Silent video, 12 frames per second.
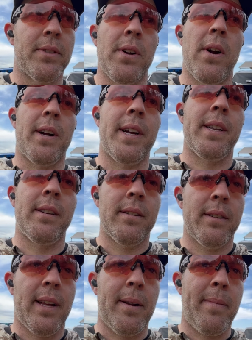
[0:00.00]
target
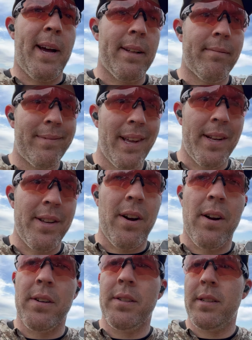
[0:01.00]
at about 10
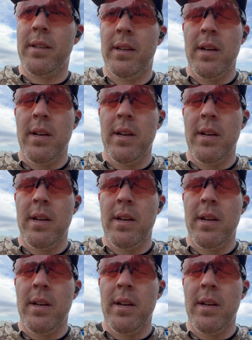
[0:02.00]
yards.